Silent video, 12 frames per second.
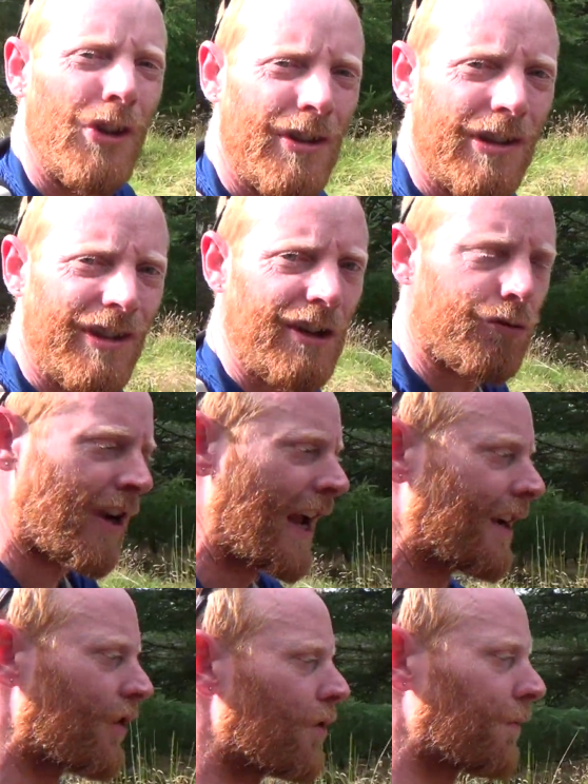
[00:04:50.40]
into the central
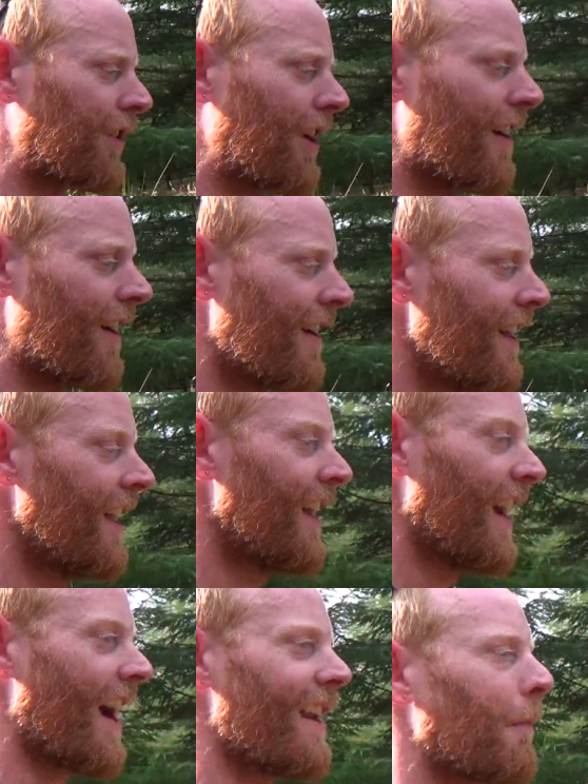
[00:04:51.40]
Cairngorms,
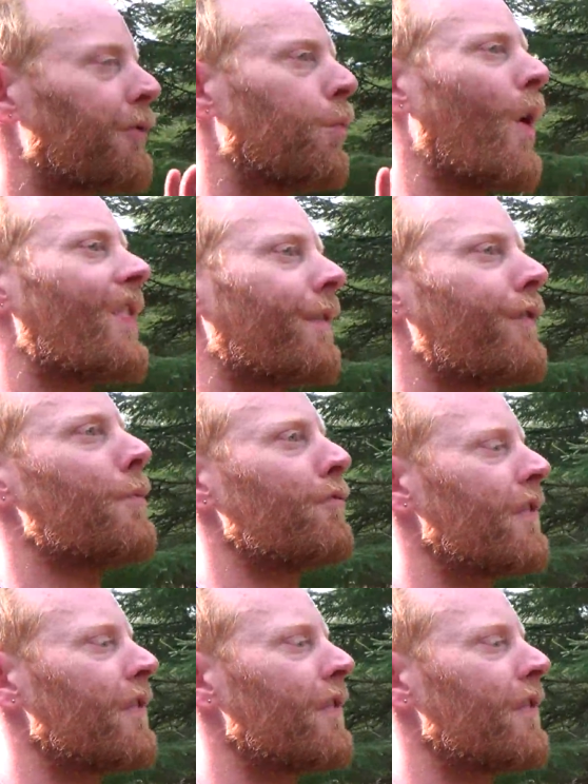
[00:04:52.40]
and that was wonderful, but